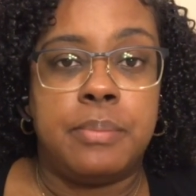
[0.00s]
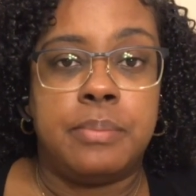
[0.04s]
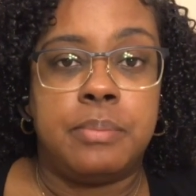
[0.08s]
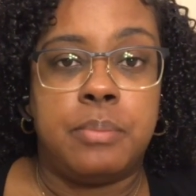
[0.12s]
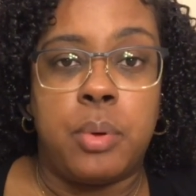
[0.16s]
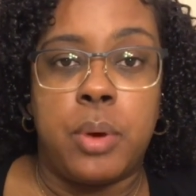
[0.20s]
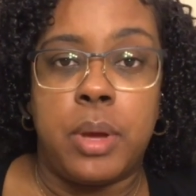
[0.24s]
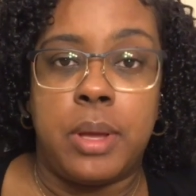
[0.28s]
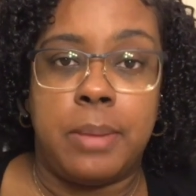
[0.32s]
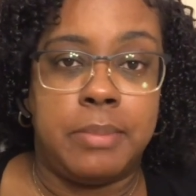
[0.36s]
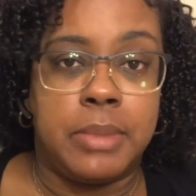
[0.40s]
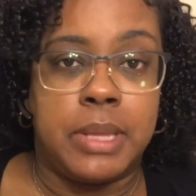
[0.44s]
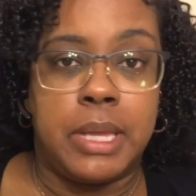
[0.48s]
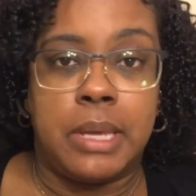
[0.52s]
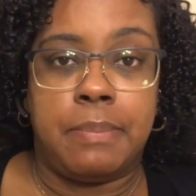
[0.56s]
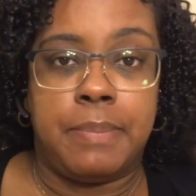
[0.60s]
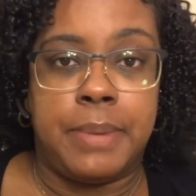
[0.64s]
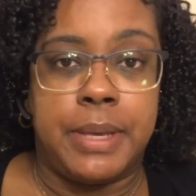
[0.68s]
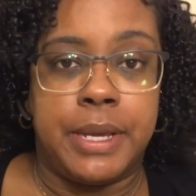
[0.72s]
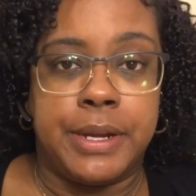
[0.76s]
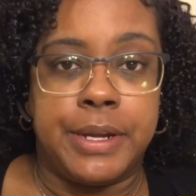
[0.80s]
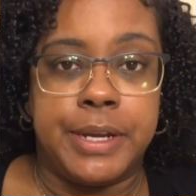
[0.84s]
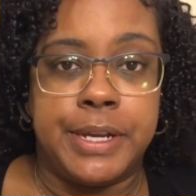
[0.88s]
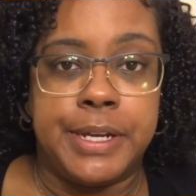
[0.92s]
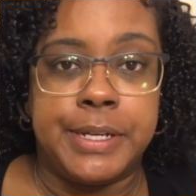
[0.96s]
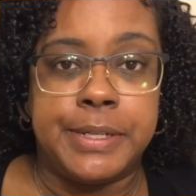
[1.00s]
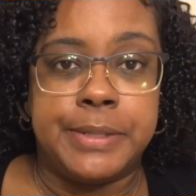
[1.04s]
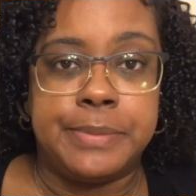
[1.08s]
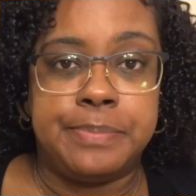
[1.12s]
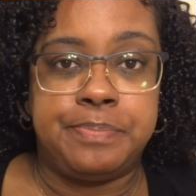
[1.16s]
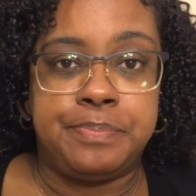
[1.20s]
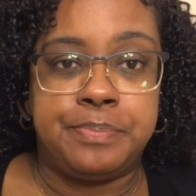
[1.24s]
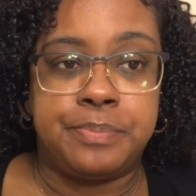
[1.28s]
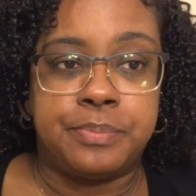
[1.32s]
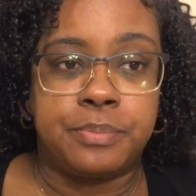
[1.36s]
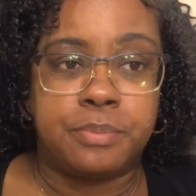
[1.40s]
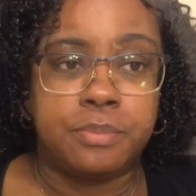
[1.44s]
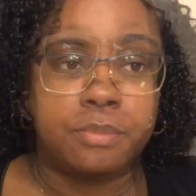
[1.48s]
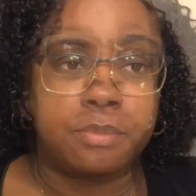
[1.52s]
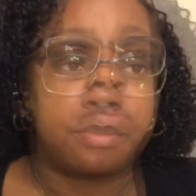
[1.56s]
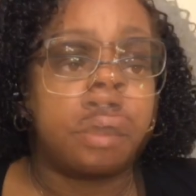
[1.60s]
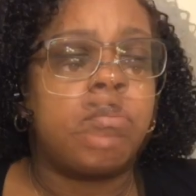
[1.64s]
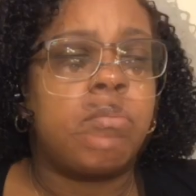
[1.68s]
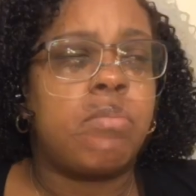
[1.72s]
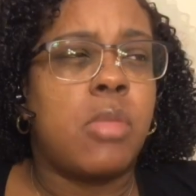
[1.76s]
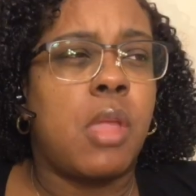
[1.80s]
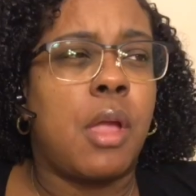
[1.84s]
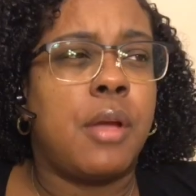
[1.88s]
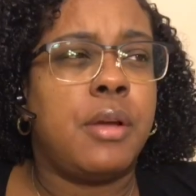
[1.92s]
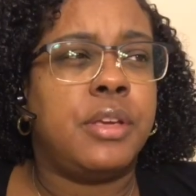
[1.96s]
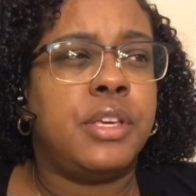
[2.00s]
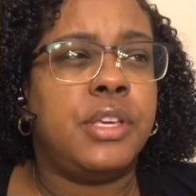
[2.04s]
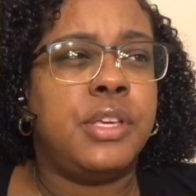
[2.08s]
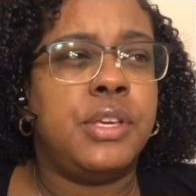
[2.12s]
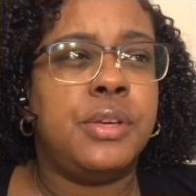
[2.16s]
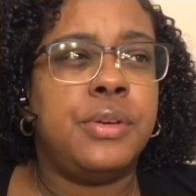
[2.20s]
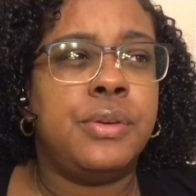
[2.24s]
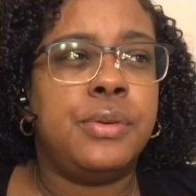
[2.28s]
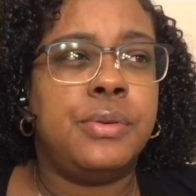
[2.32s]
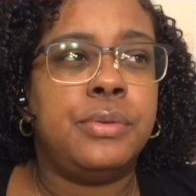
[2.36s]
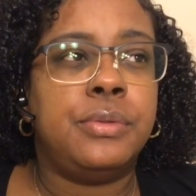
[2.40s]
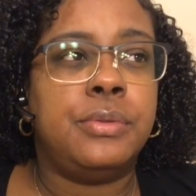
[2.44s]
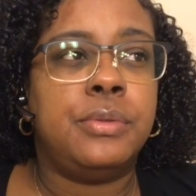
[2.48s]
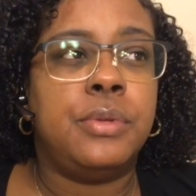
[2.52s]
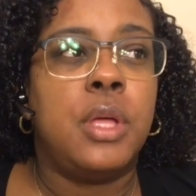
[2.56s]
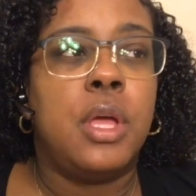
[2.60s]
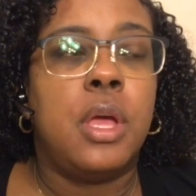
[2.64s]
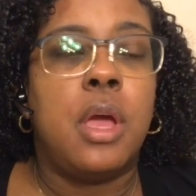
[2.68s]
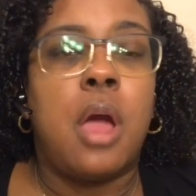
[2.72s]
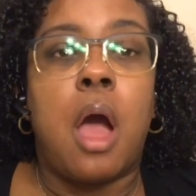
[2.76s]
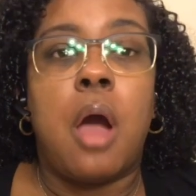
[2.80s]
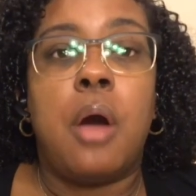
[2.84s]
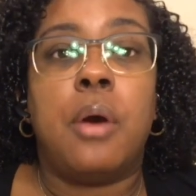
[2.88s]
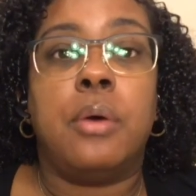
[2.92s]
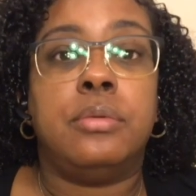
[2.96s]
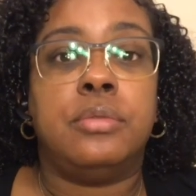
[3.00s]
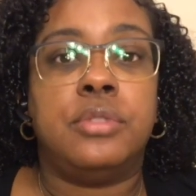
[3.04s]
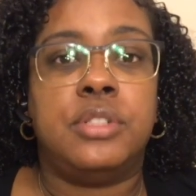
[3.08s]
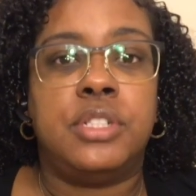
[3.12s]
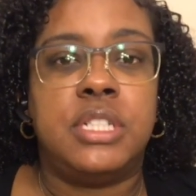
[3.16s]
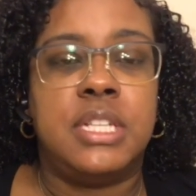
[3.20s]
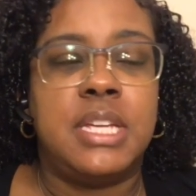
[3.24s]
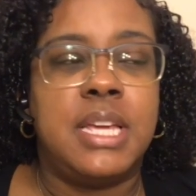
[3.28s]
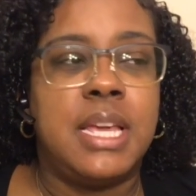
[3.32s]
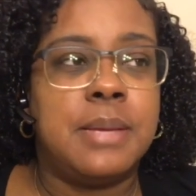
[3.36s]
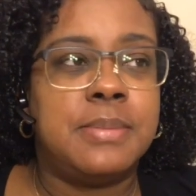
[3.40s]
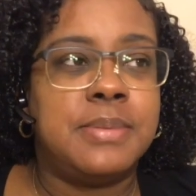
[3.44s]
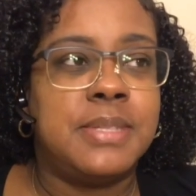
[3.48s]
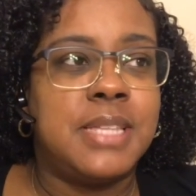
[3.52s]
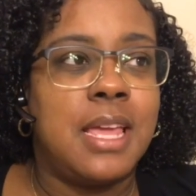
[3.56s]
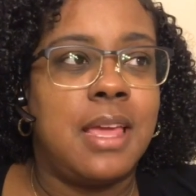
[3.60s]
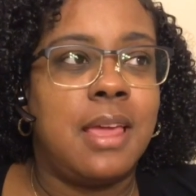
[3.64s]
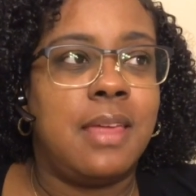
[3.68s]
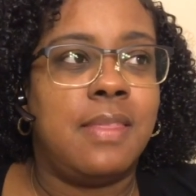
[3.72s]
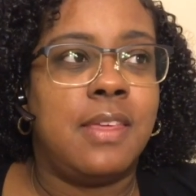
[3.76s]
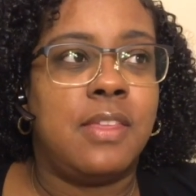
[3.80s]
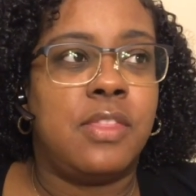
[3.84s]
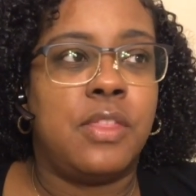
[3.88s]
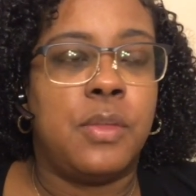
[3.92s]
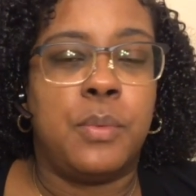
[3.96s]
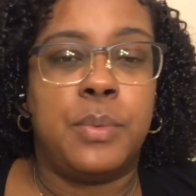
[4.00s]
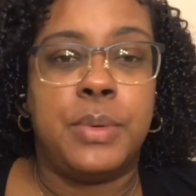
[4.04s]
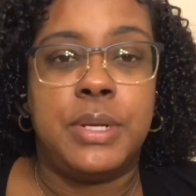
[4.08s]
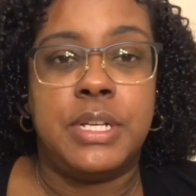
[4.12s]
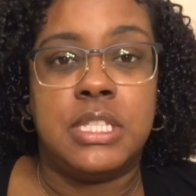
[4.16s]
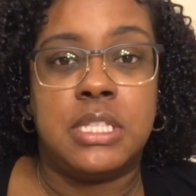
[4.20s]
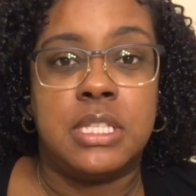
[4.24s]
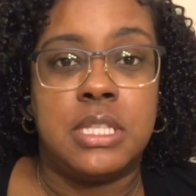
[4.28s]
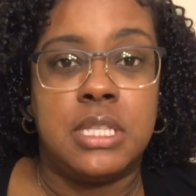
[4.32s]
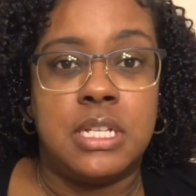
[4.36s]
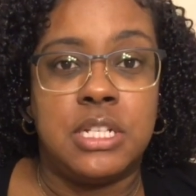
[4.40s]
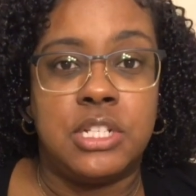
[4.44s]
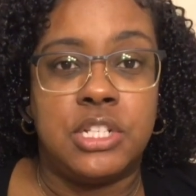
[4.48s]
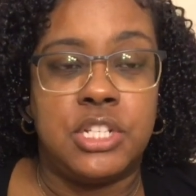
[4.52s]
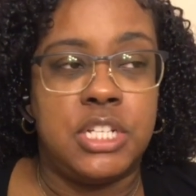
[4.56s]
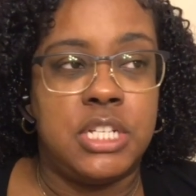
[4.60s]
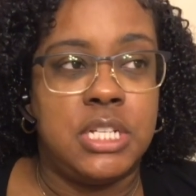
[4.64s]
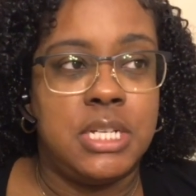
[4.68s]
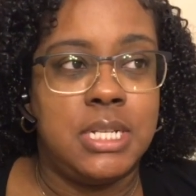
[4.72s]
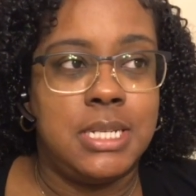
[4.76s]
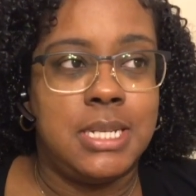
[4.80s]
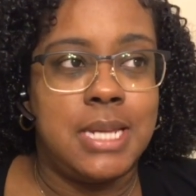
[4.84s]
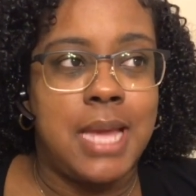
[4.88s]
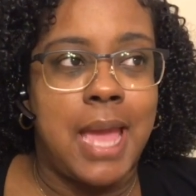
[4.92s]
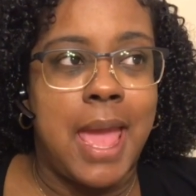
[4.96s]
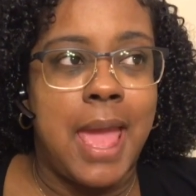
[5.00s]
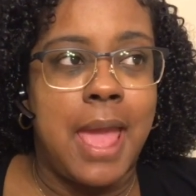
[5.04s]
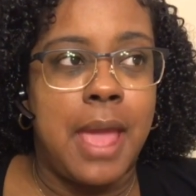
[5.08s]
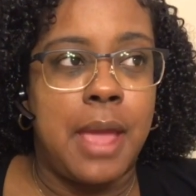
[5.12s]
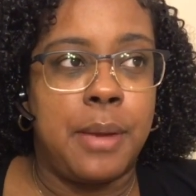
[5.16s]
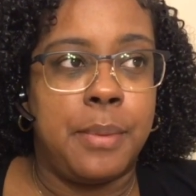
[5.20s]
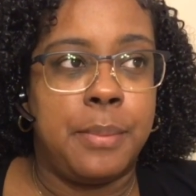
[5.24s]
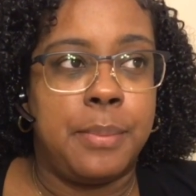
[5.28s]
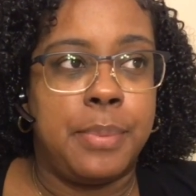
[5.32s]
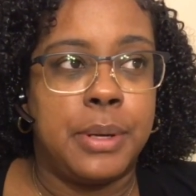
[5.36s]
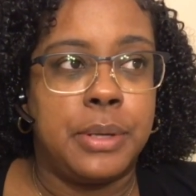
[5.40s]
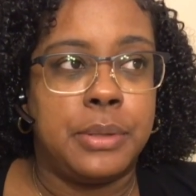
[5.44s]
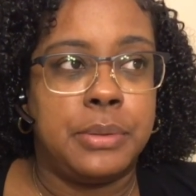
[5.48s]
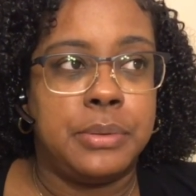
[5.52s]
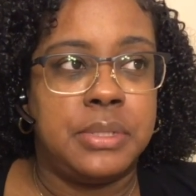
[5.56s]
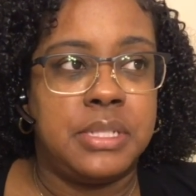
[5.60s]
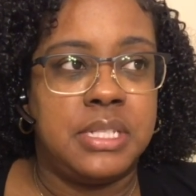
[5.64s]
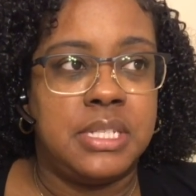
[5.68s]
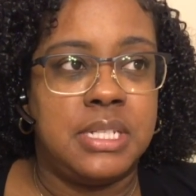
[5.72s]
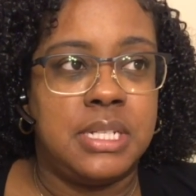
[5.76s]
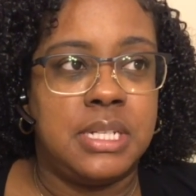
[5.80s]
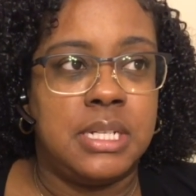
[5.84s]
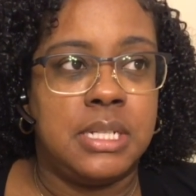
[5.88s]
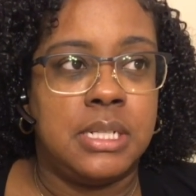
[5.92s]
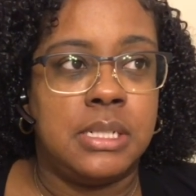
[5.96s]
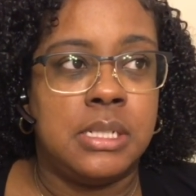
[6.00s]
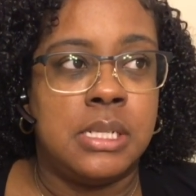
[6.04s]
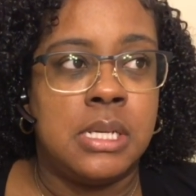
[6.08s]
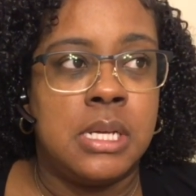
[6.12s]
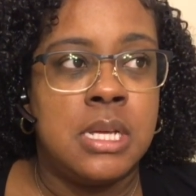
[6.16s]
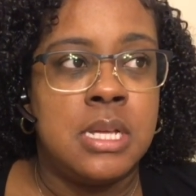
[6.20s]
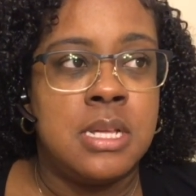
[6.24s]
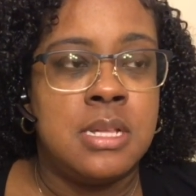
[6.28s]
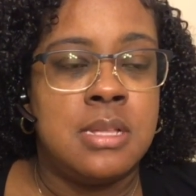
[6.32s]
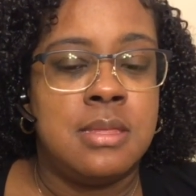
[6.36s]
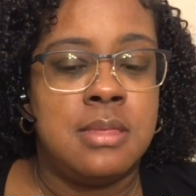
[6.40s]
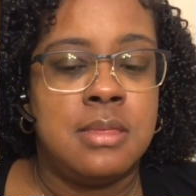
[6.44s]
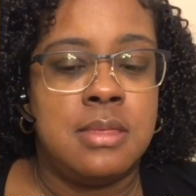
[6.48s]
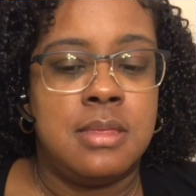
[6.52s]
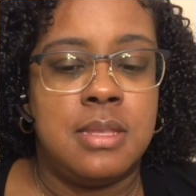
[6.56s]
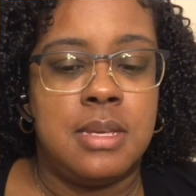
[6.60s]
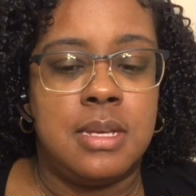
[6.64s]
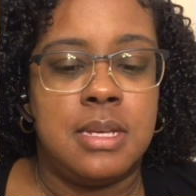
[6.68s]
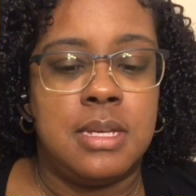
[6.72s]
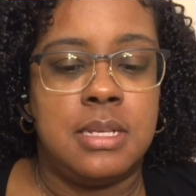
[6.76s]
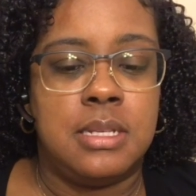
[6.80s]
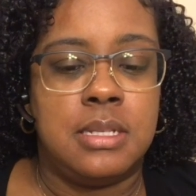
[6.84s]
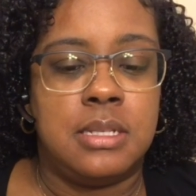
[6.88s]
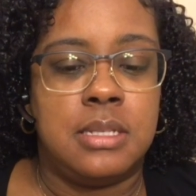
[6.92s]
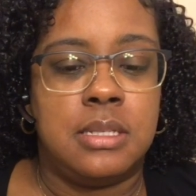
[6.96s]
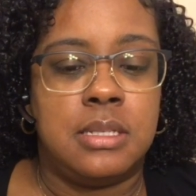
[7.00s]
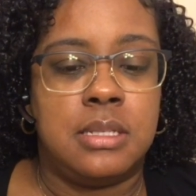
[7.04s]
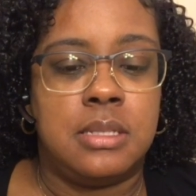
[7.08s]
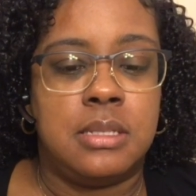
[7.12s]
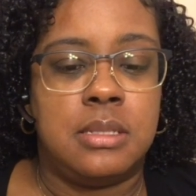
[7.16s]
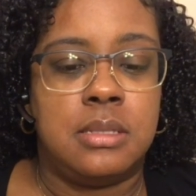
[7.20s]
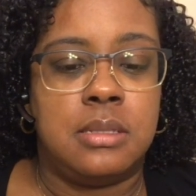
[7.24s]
Point blank, period. Q, oh, she kept saying that the reason that she hadn't posted this